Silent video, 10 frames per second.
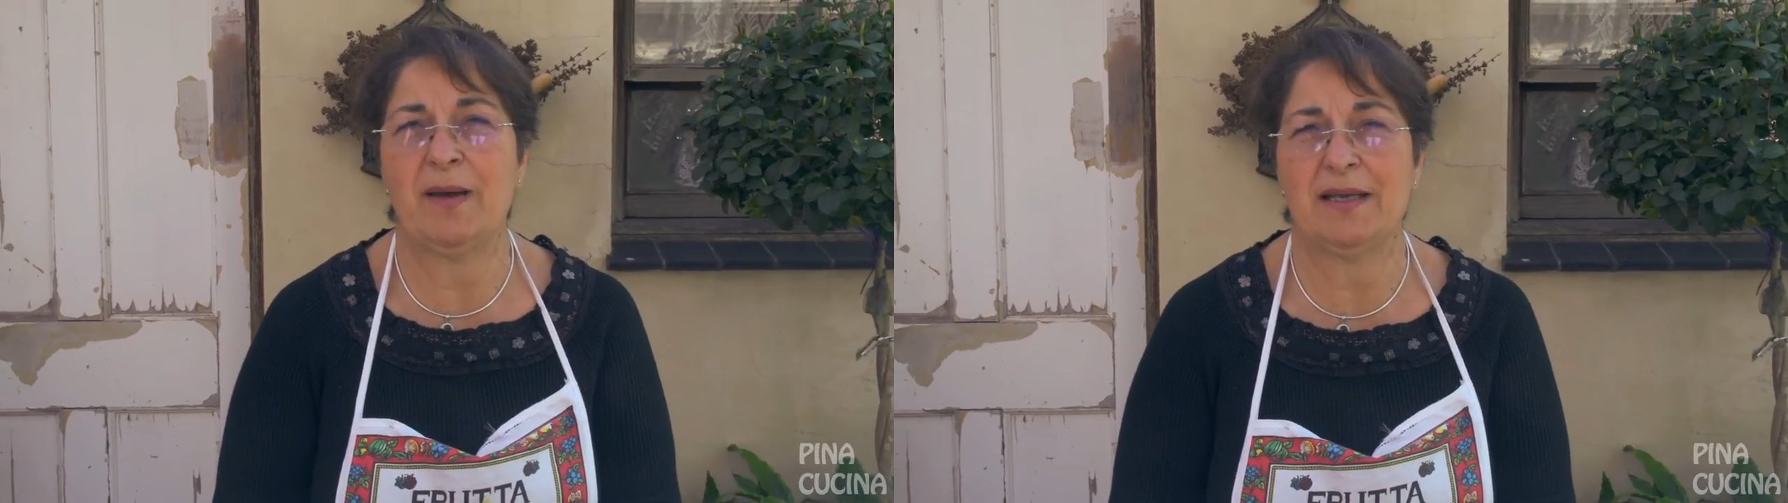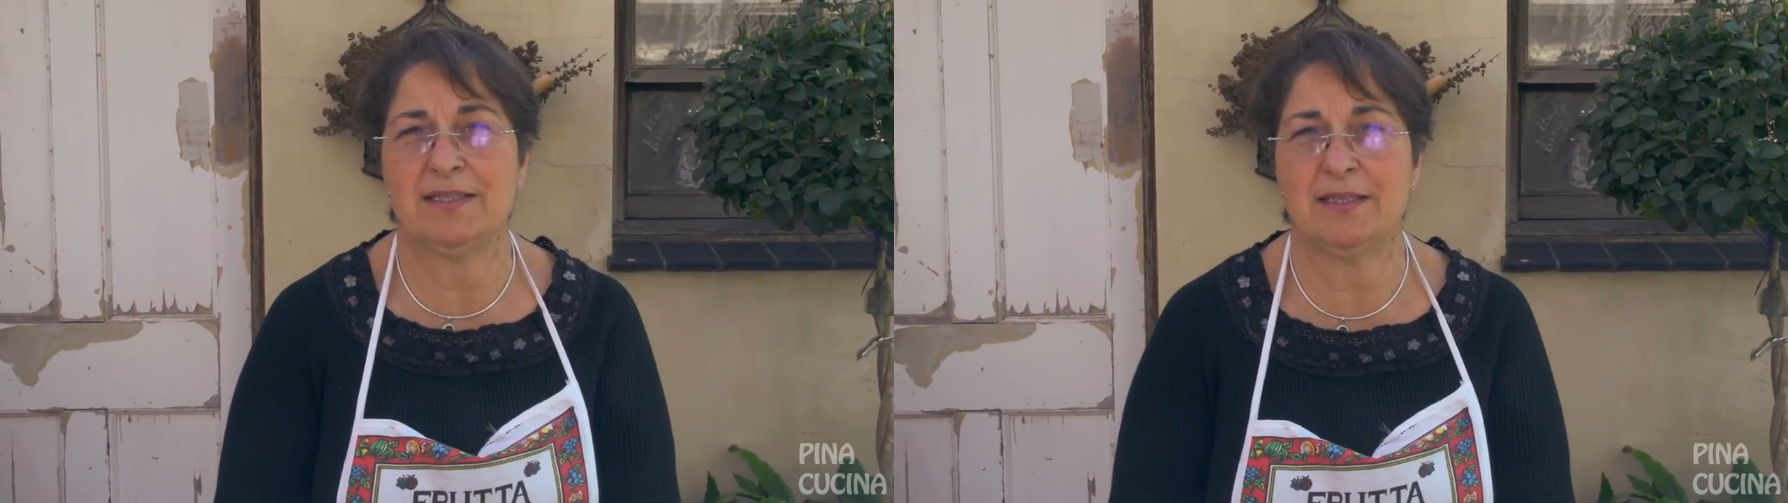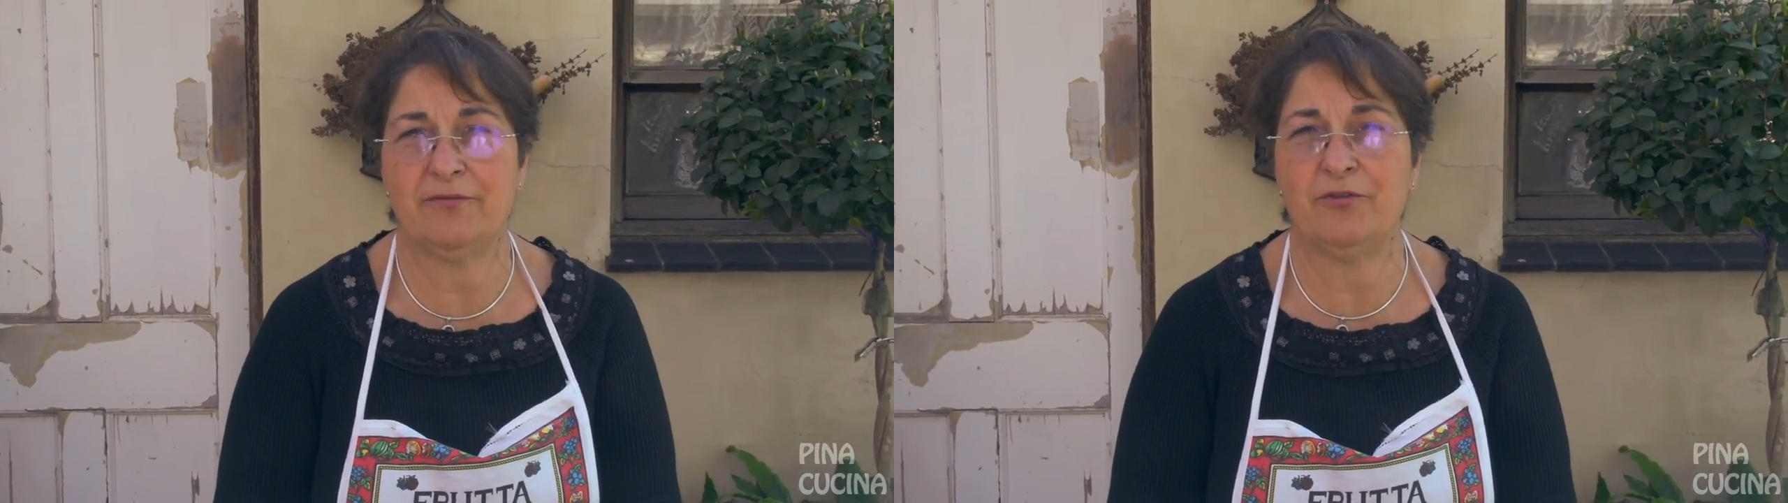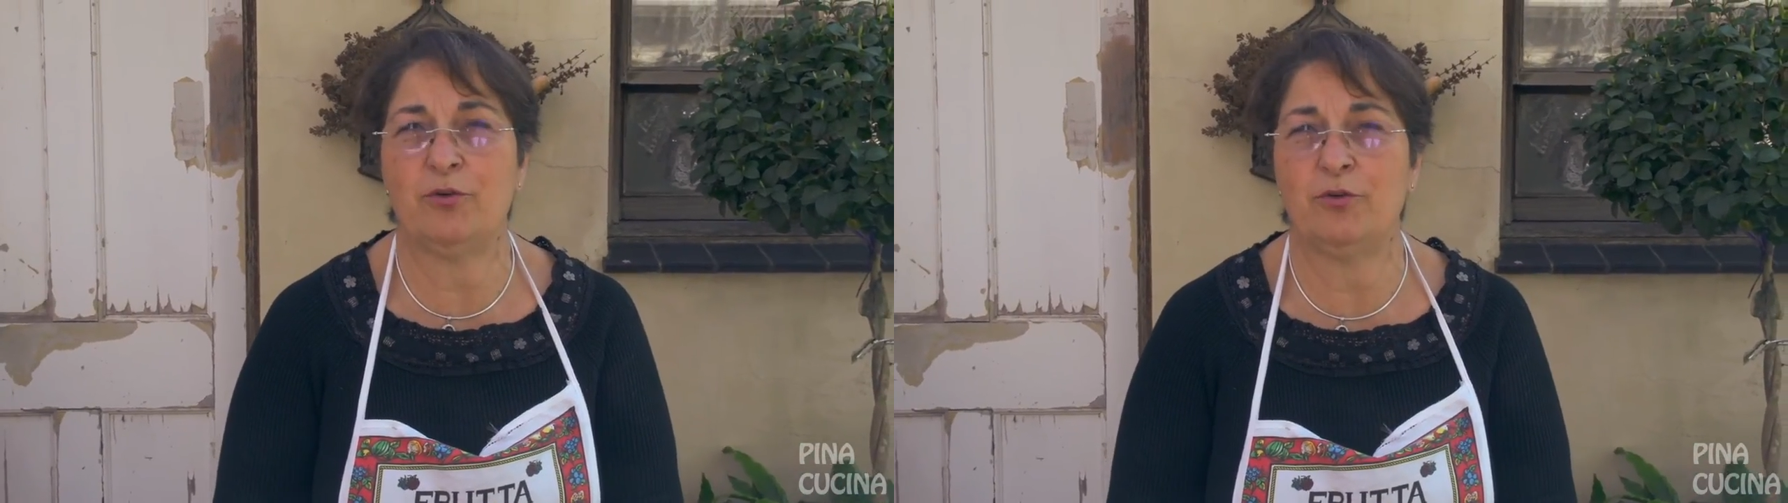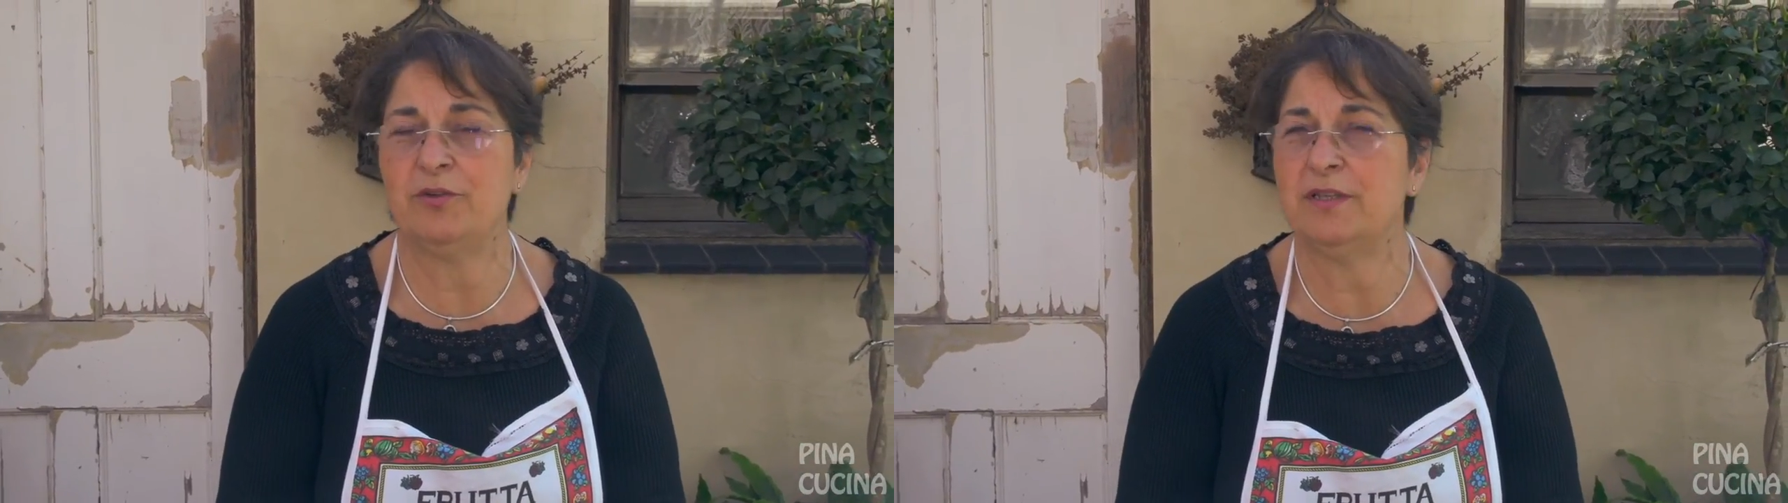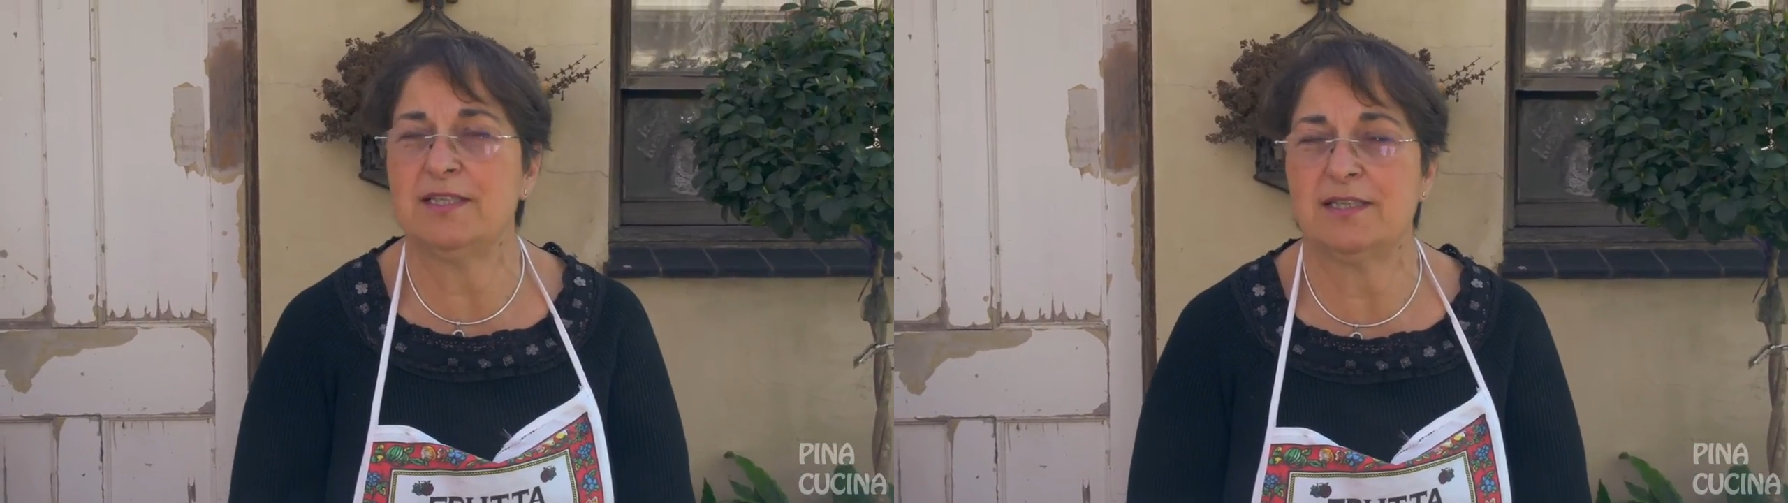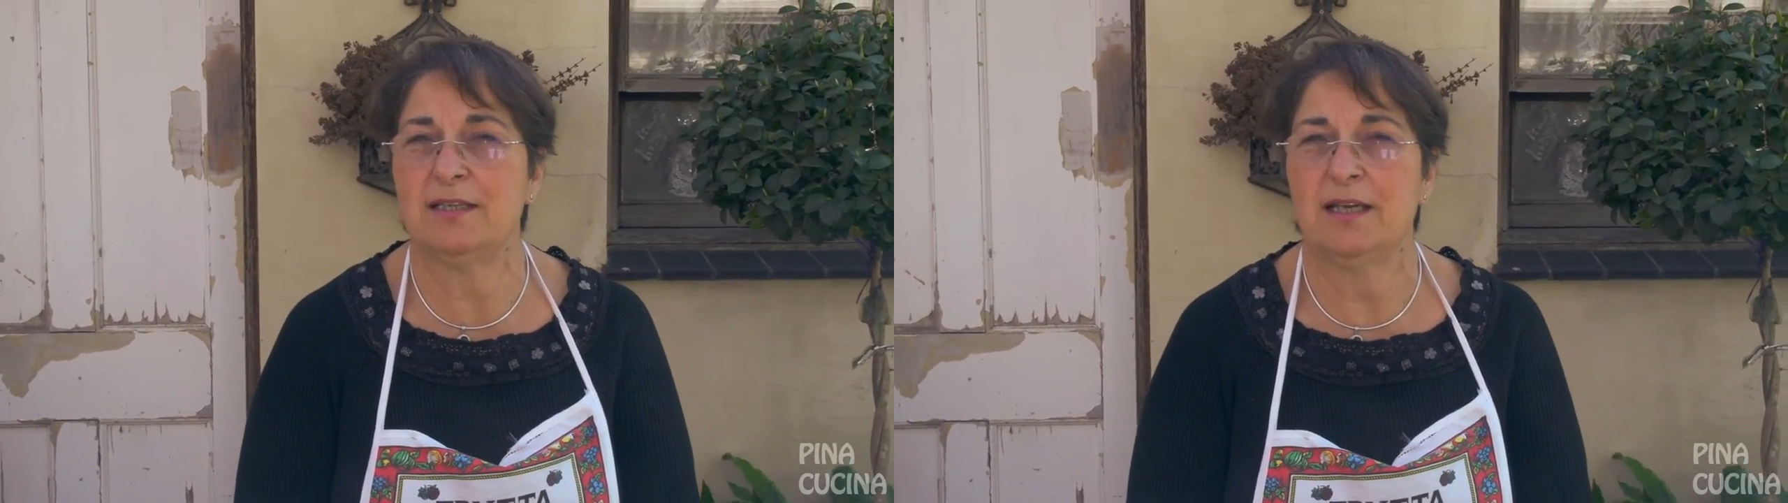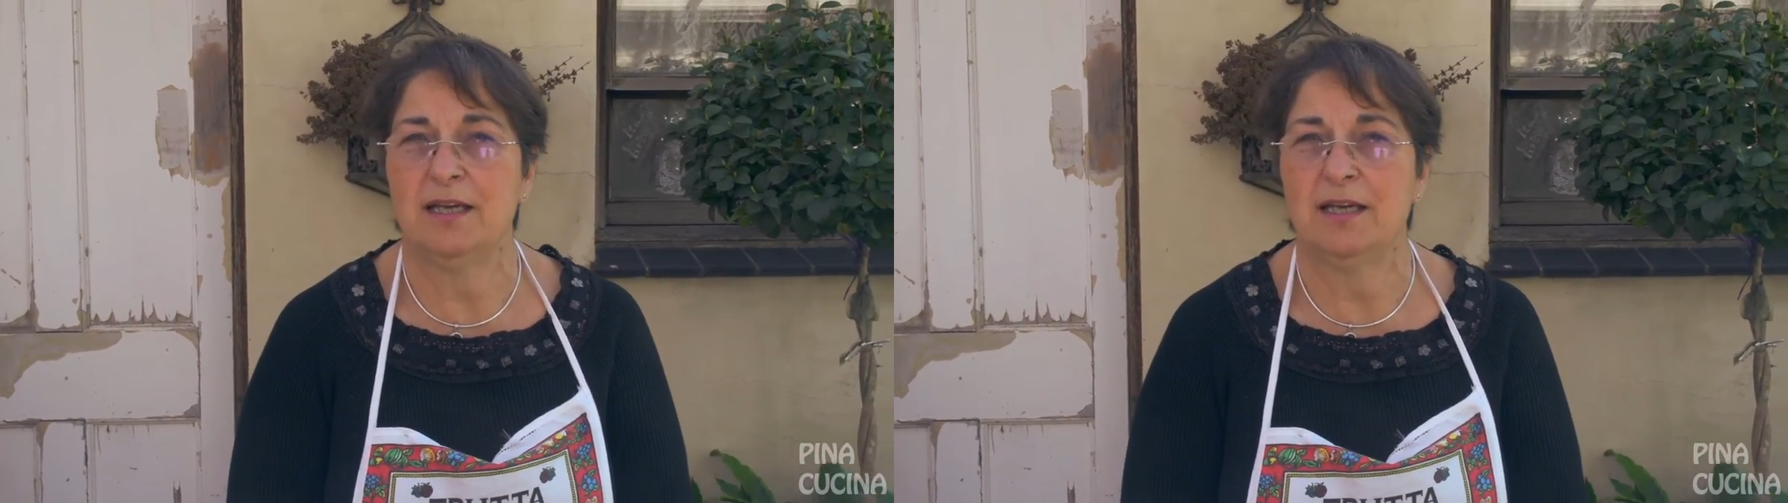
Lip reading: pasta for this